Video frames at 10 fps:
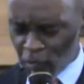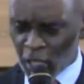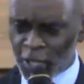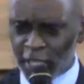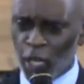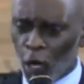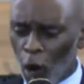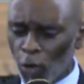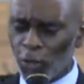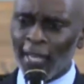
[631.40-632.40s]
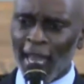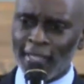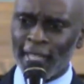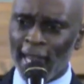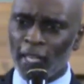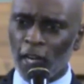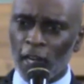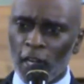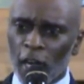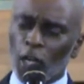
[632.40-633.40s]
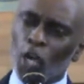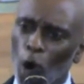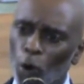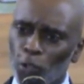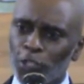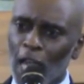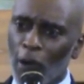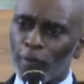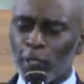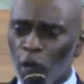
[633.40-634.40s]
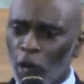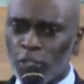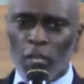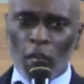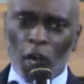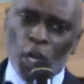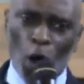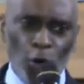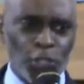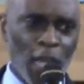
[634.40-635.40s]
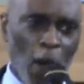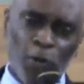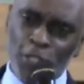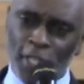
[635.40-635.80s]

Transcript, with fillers: See, a cold, you can't take a, a cold shower because a cold shower is